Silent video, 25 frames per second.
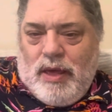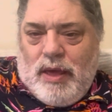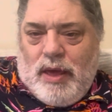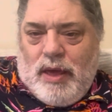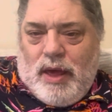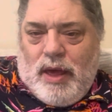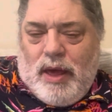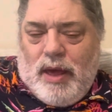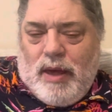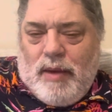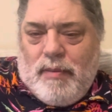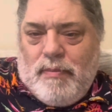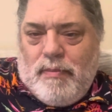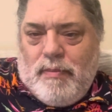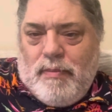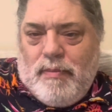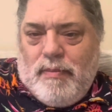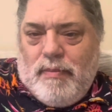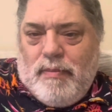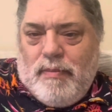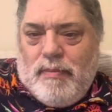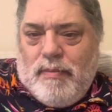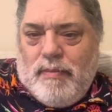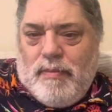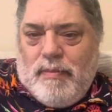Um,
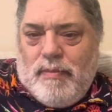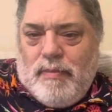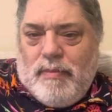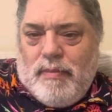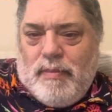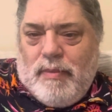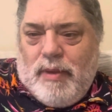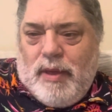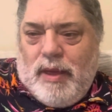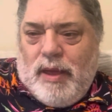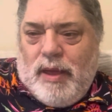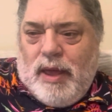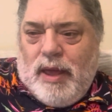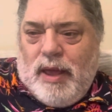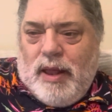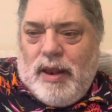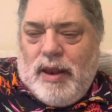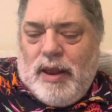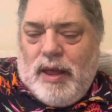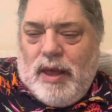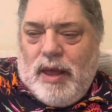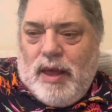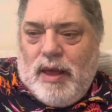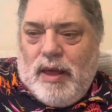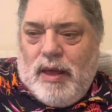
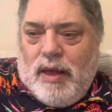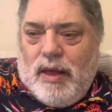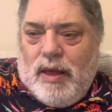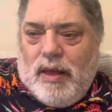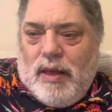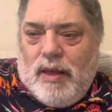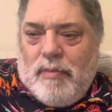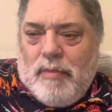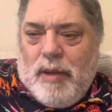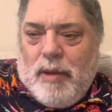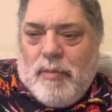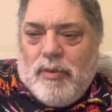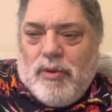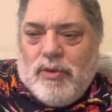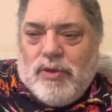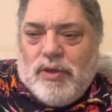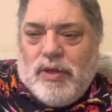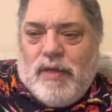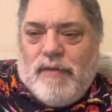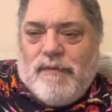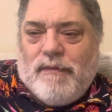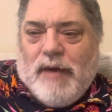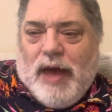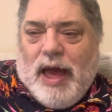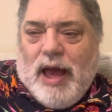and uh, members of
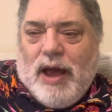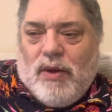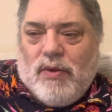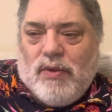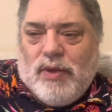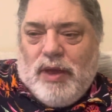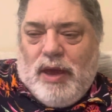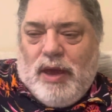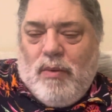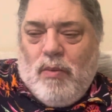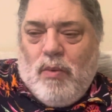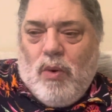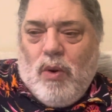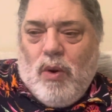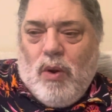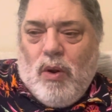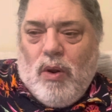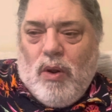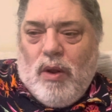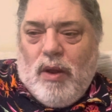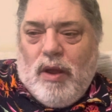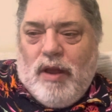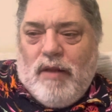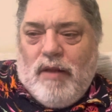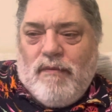the faculty
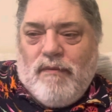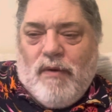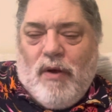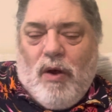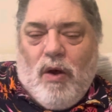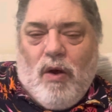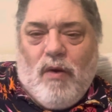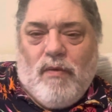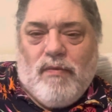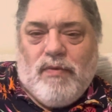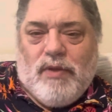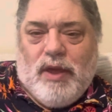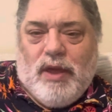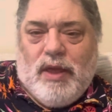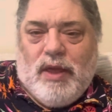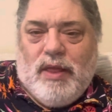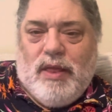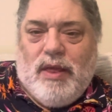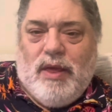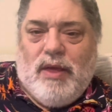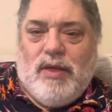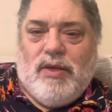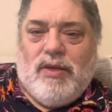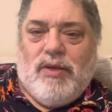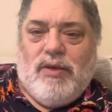were involved in
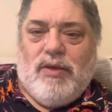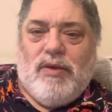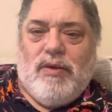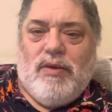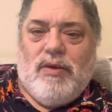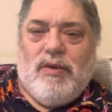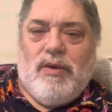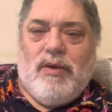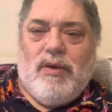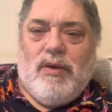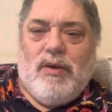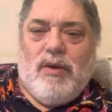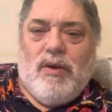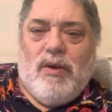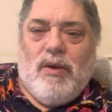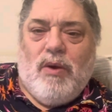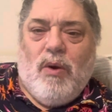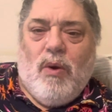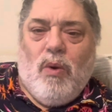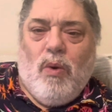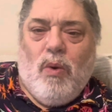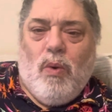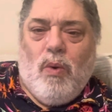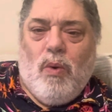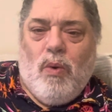this
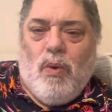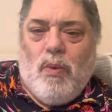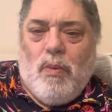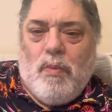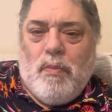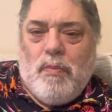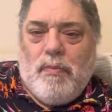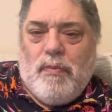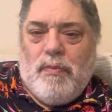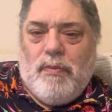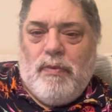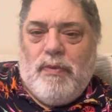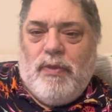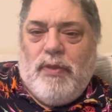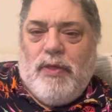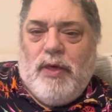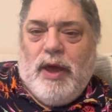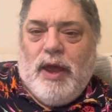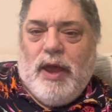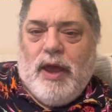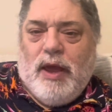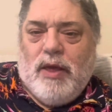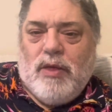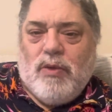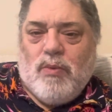whole
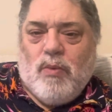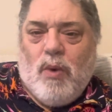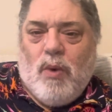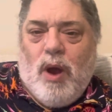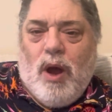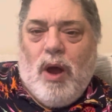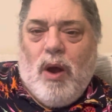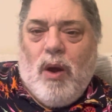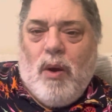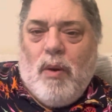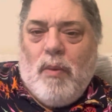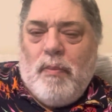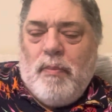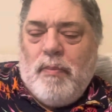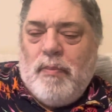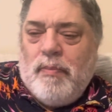thing as well.